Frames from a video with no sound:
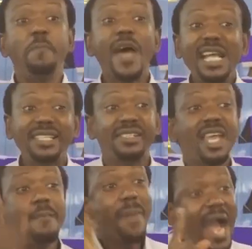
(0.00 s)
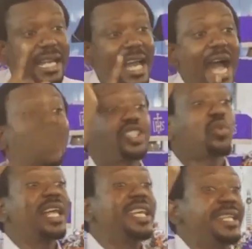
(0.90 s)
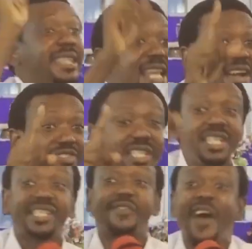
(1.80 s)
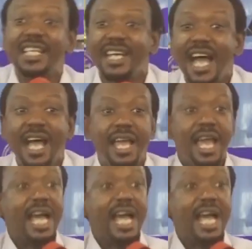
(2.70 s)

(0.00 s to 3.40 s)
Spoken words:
But the man actually left his father